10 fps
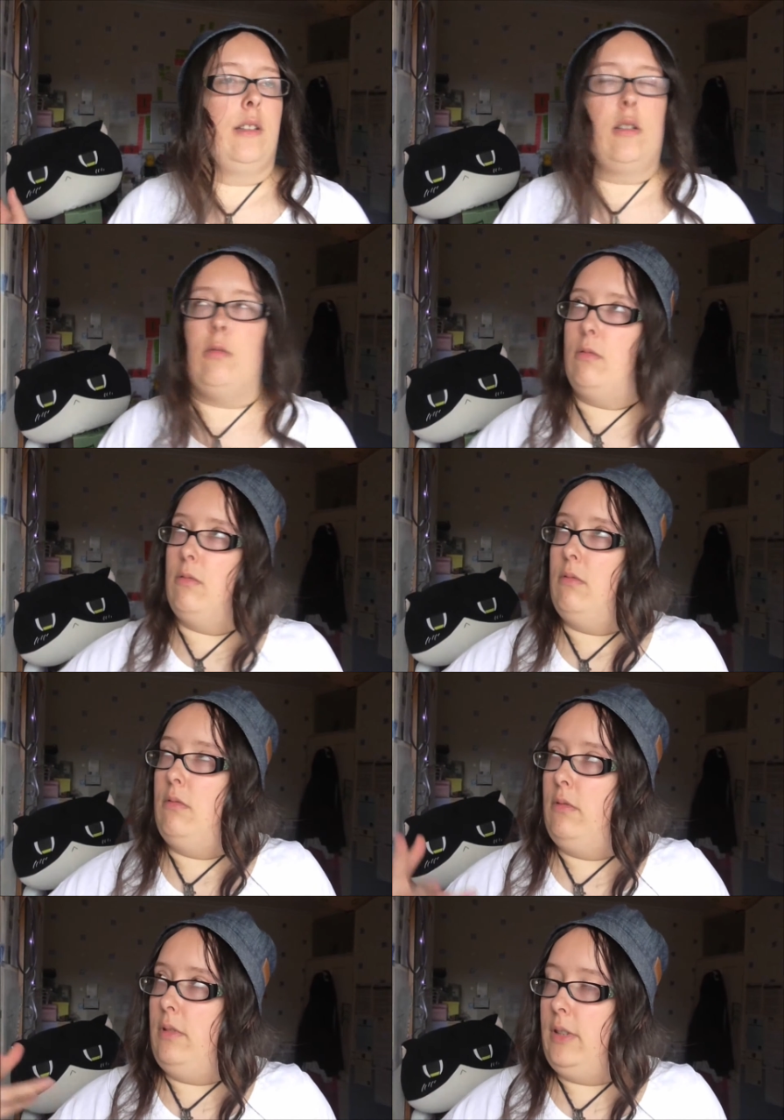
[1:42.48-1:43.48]
So
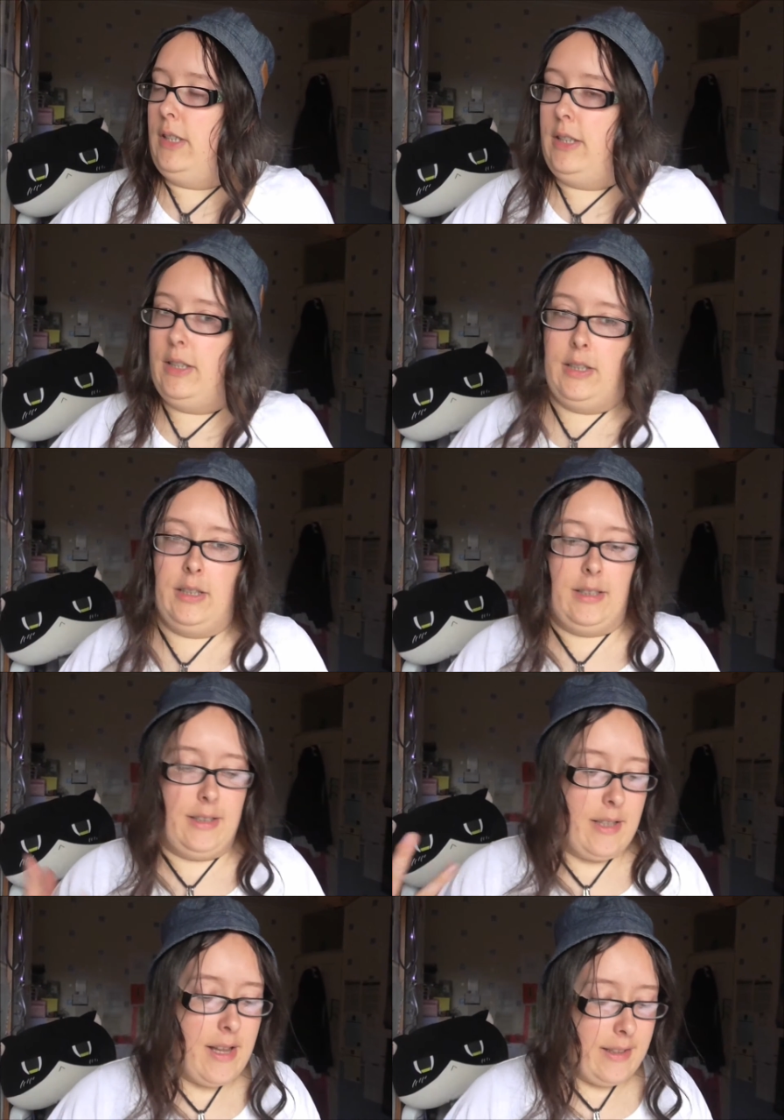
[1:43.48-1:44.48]

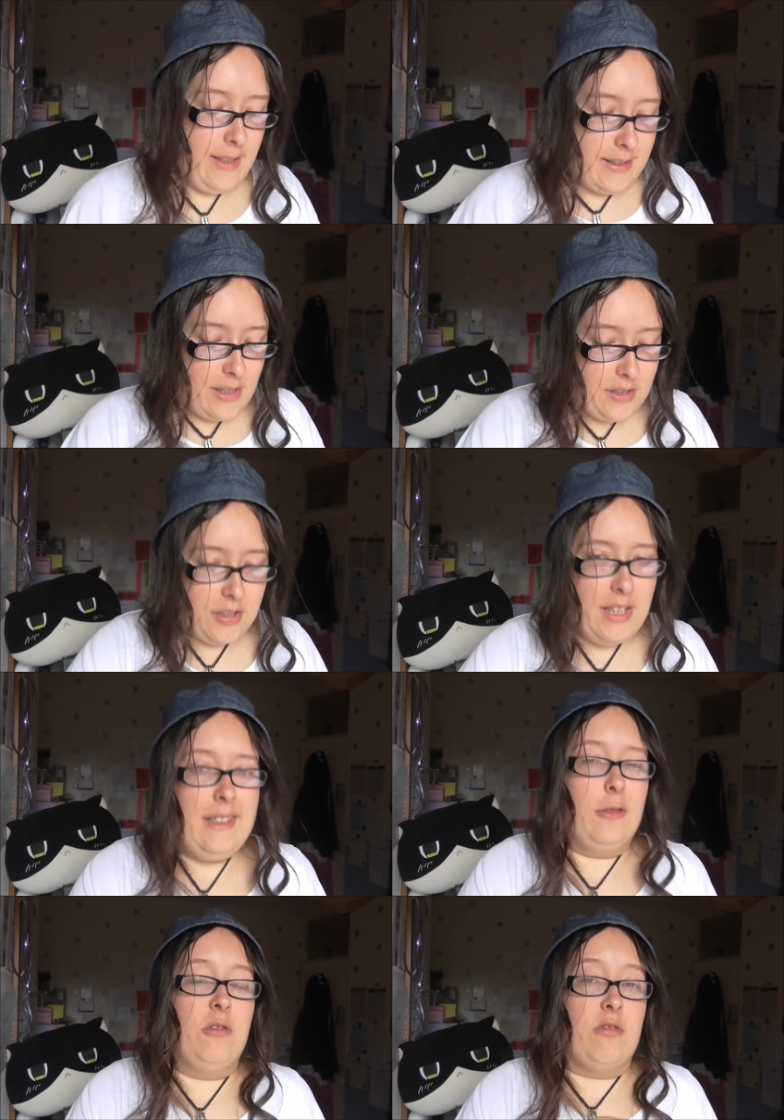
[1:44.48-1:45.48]
it's just a
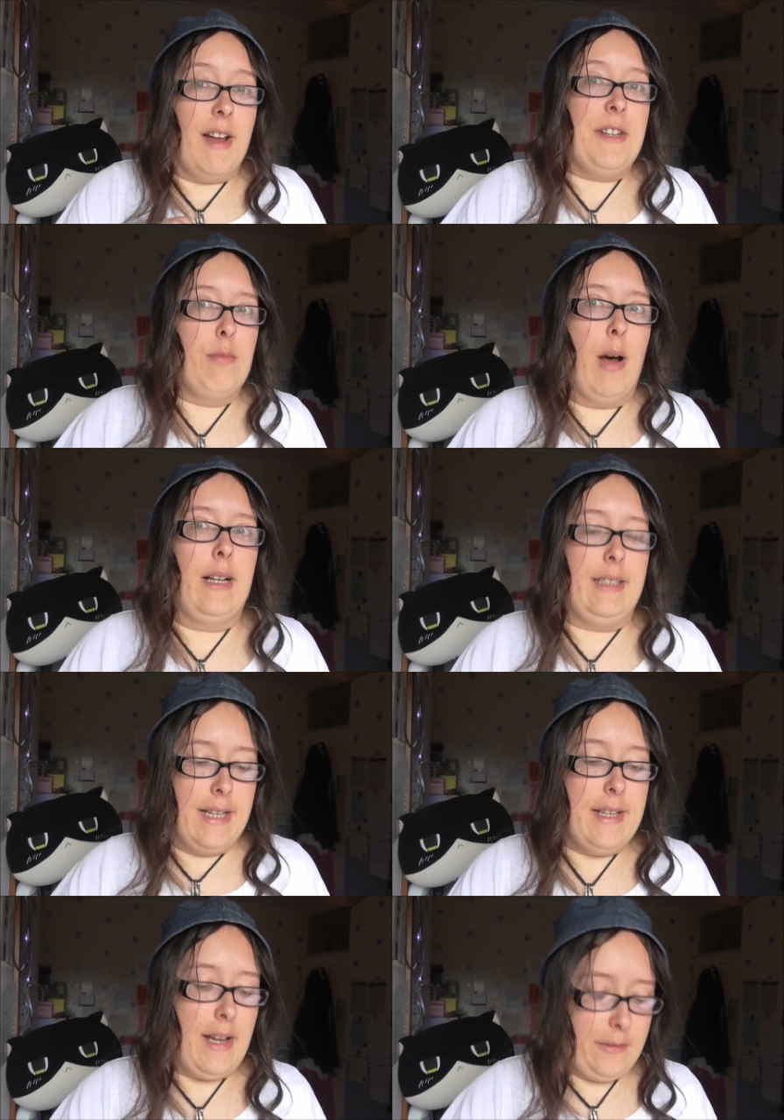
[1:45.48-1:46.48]
little random
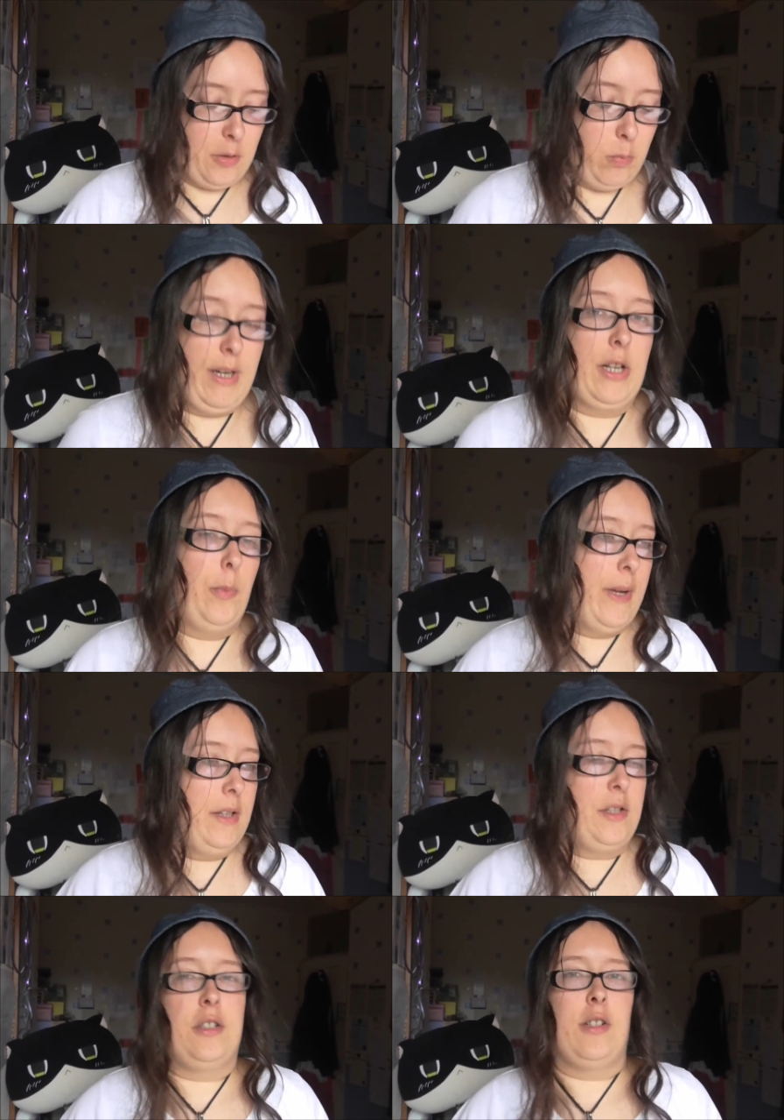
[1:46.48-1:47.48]
idea that I'm just bringing up
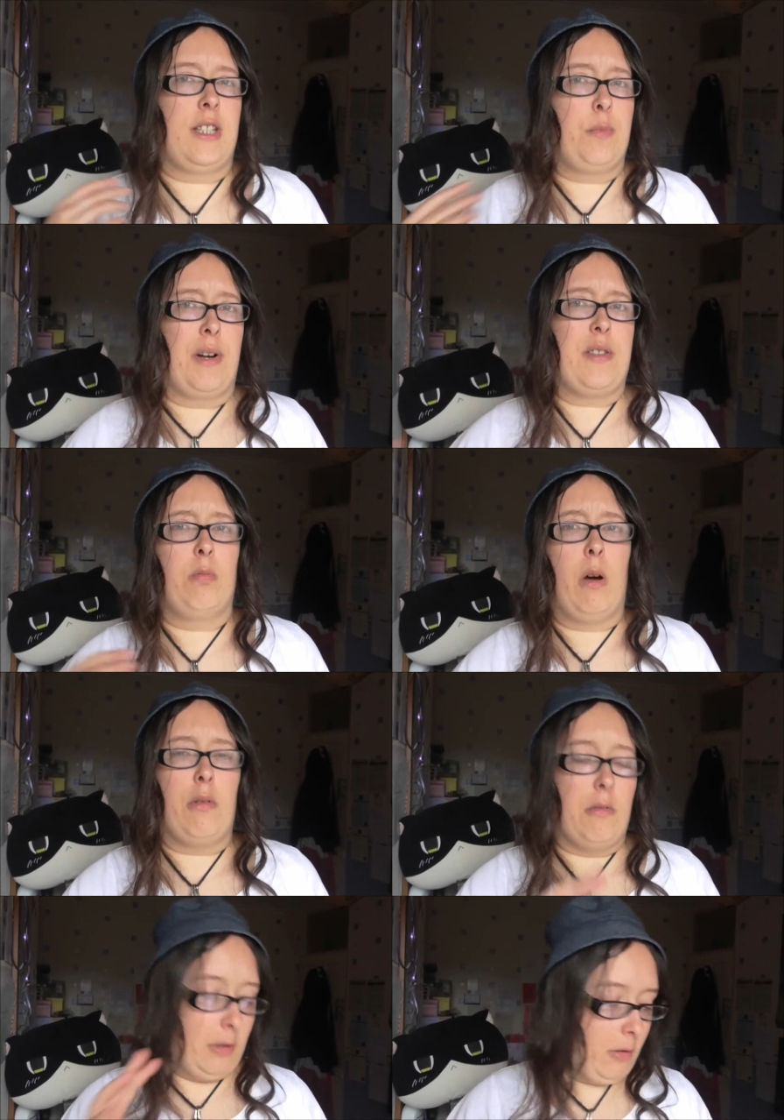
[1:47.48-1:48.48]
here just to express what
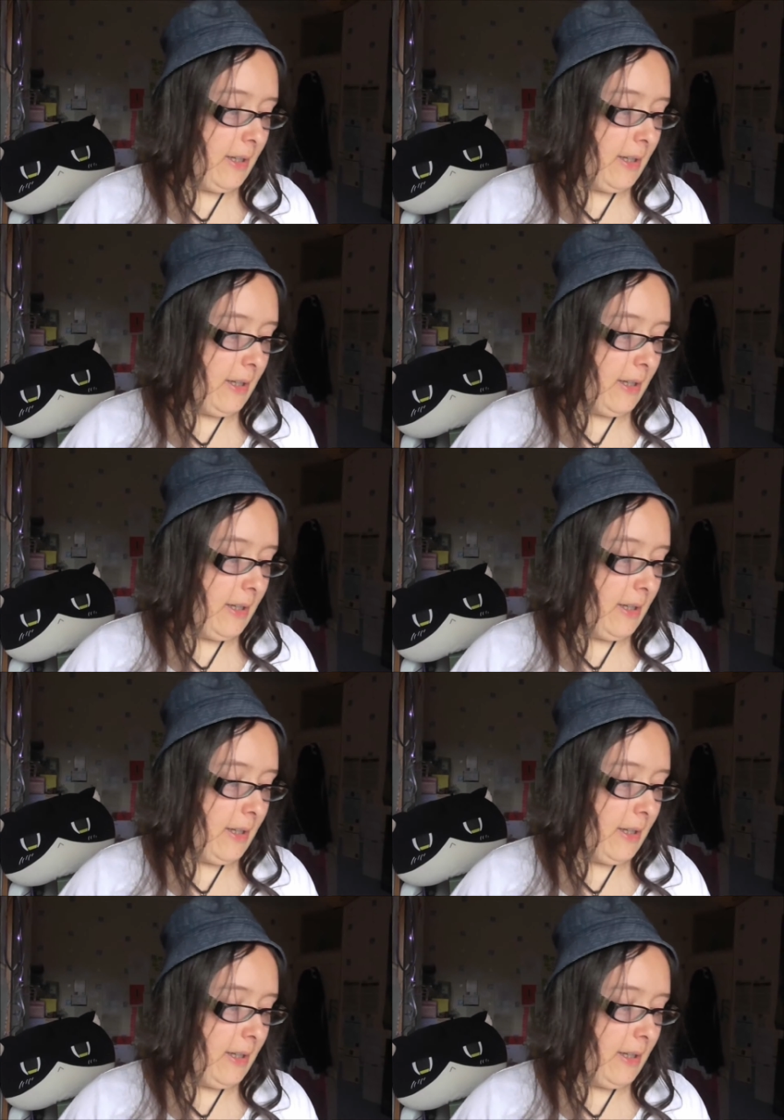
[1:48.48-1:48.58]
we were